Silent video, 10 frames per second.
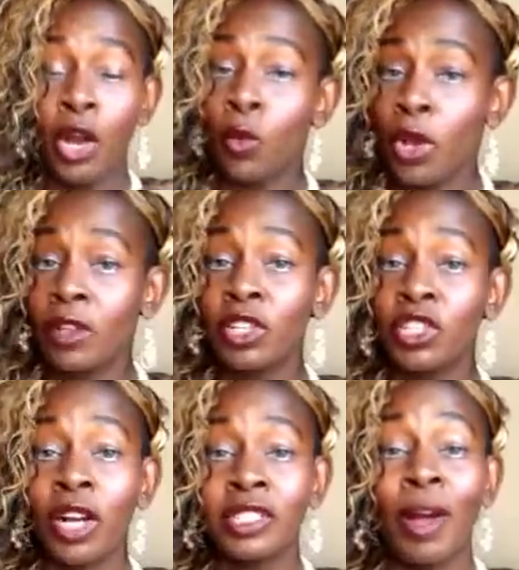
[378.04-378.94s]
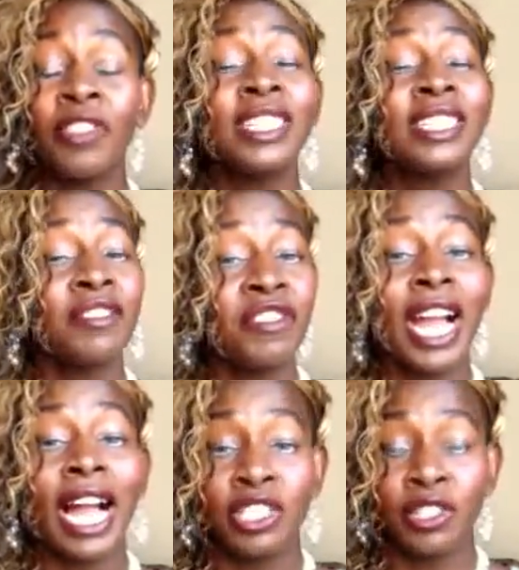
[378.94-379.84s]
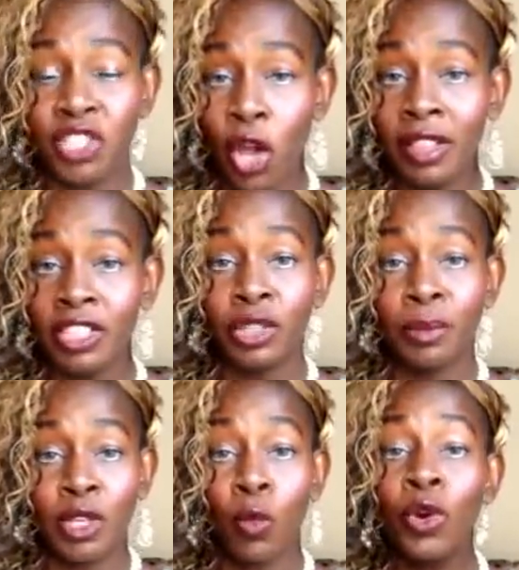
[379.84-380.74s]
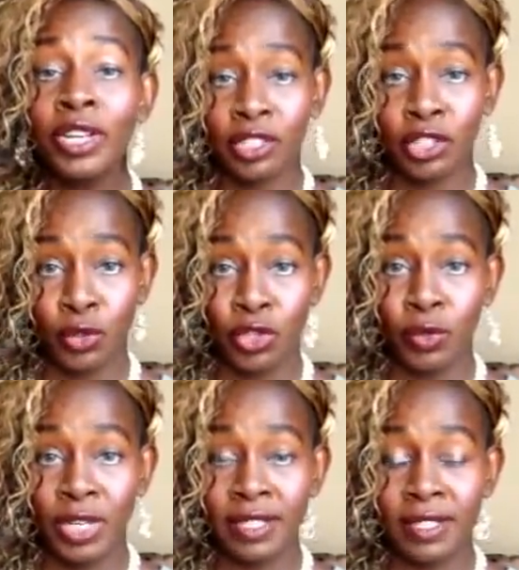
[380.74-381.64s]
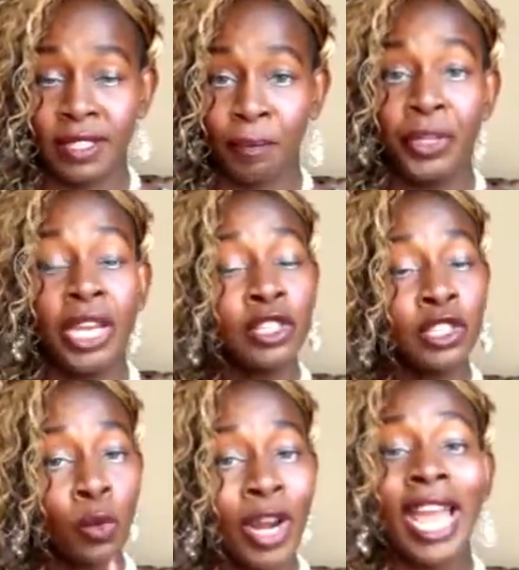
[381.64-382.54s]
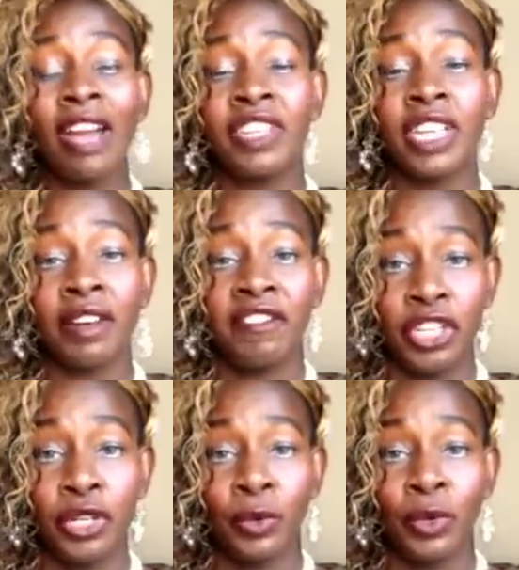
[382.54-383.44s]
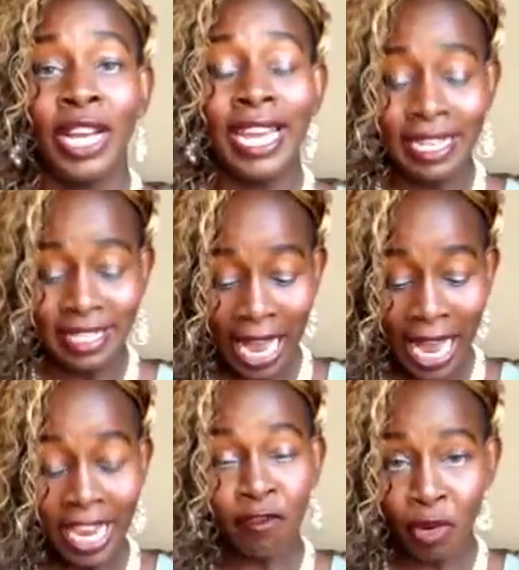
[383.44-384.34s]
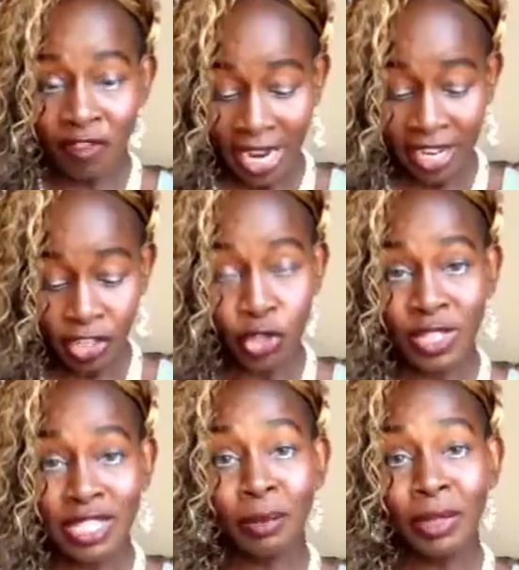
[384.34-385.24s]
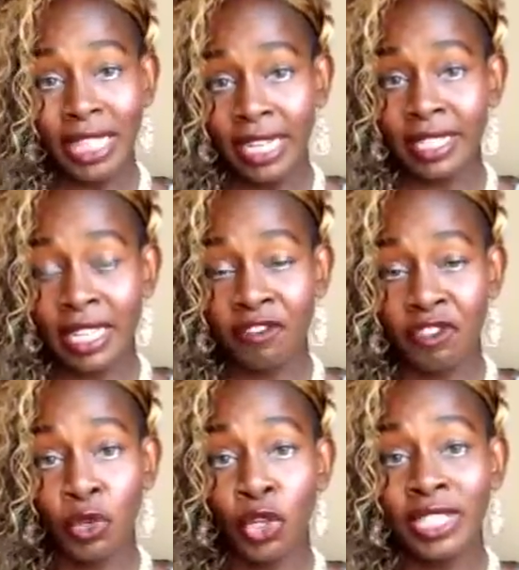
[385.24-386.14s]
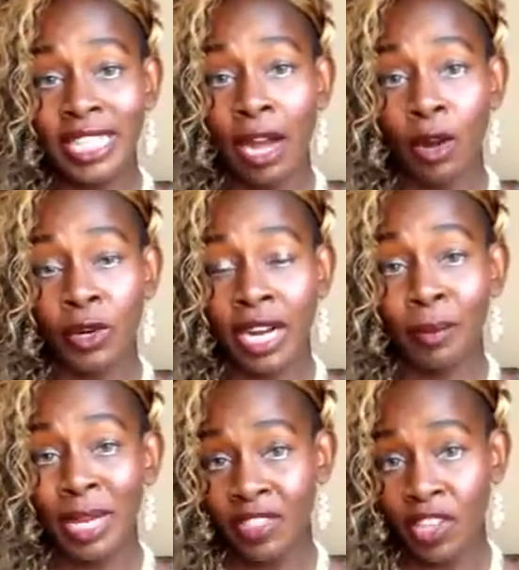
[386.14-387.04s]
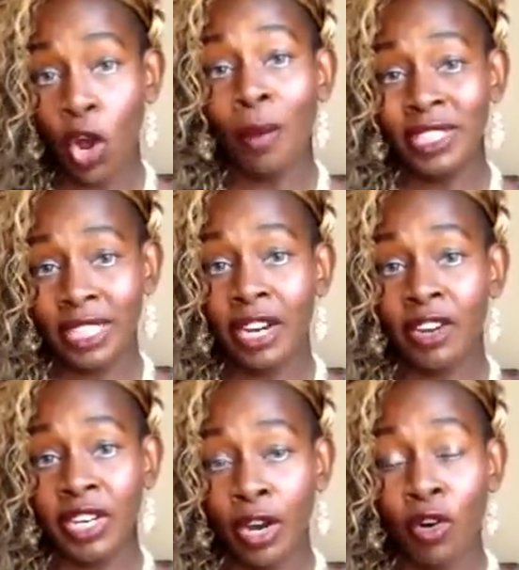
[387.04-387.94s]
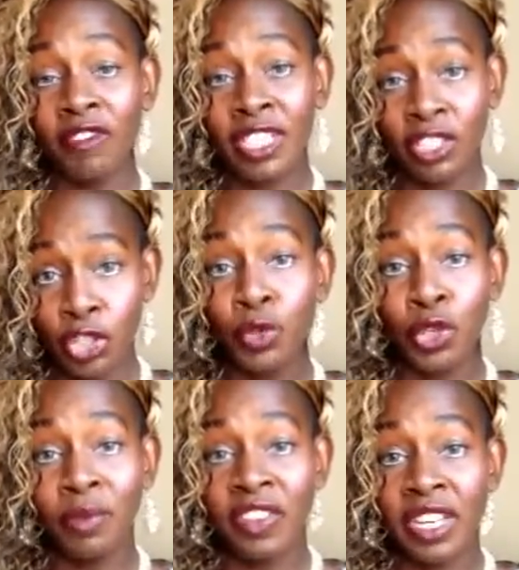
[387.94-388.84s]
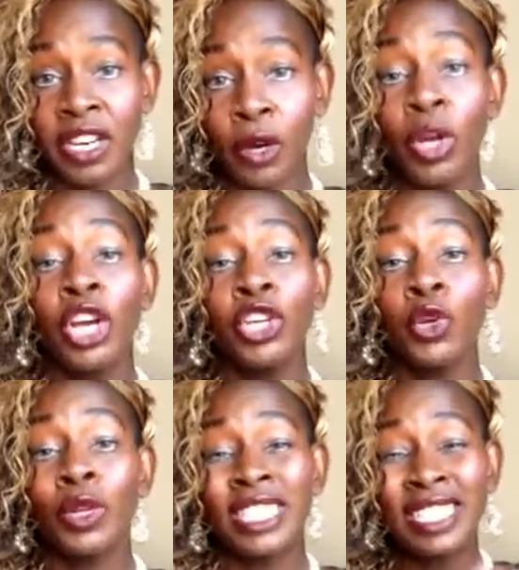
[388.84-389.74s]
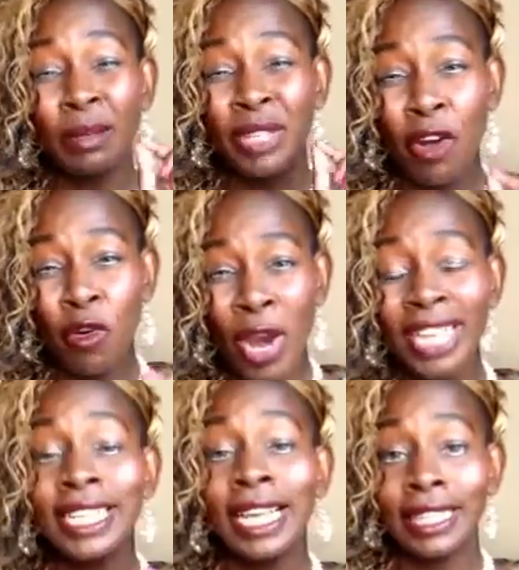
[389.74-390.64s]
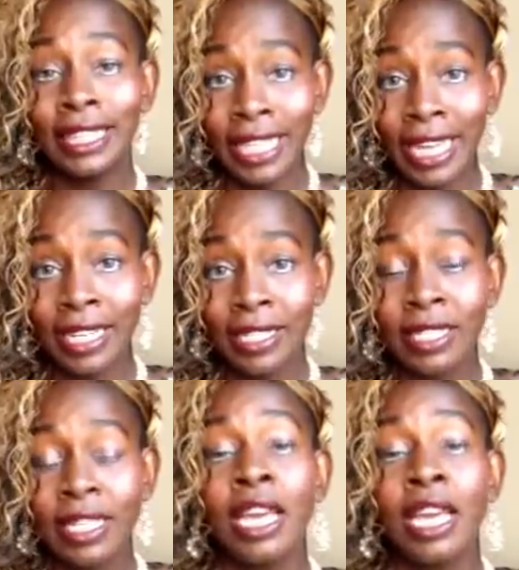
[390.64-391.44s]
We also talked about the different kinds of scholarships awarded to students. So what I have done for you is I have provided you some links. If you look down in the comment area of this YouTube video, you will see some direct links